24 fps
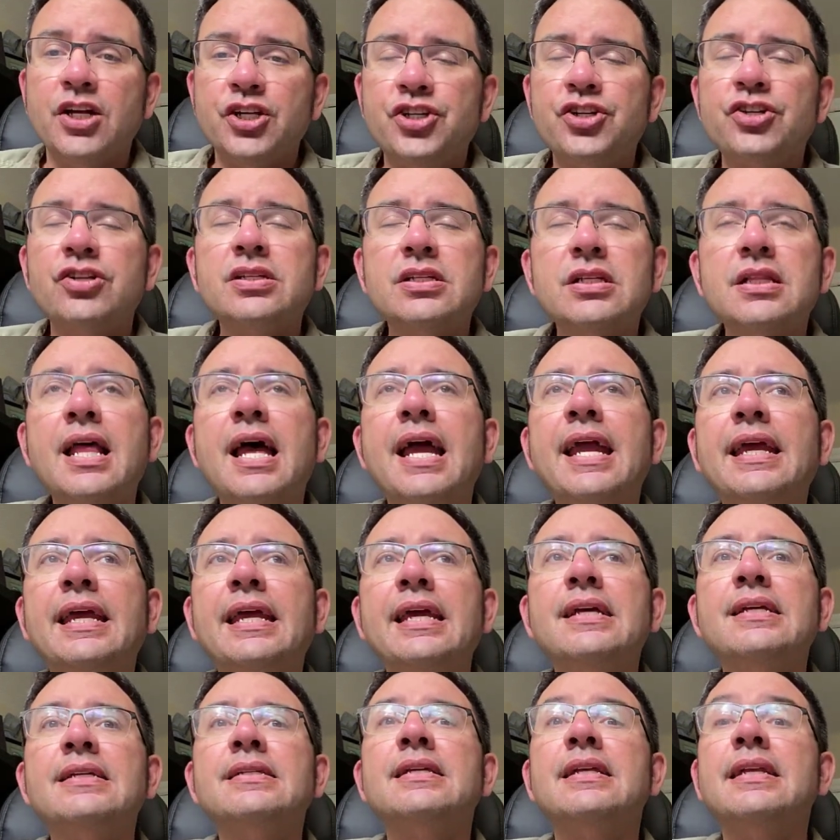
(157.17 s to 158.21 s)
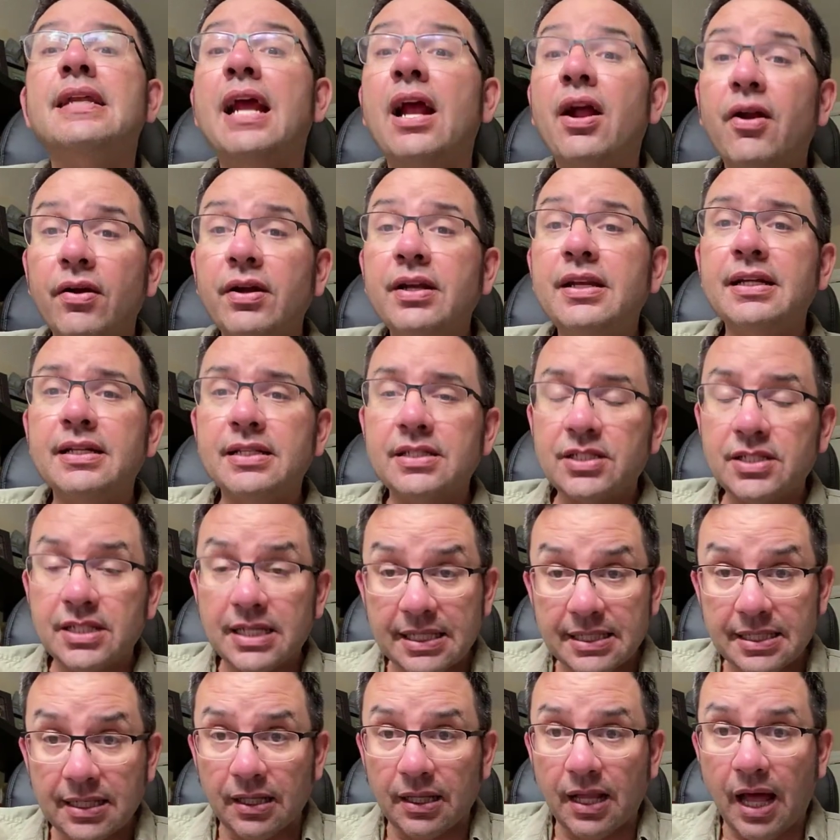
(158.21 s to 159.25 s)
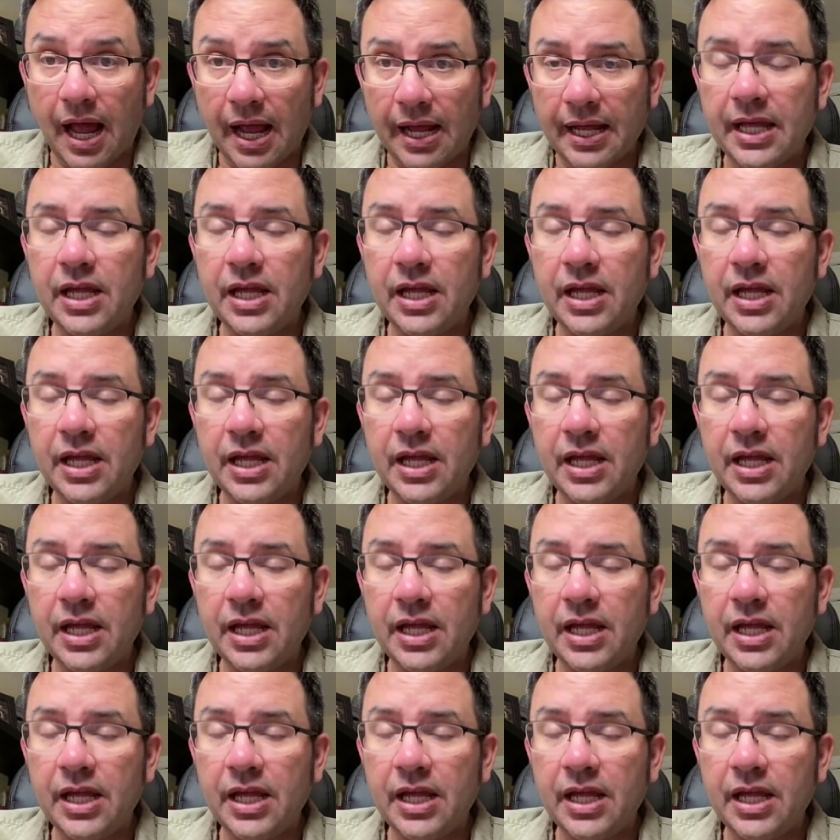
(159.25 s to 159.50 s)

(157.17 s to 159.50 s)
Just like his inheritance is a lie.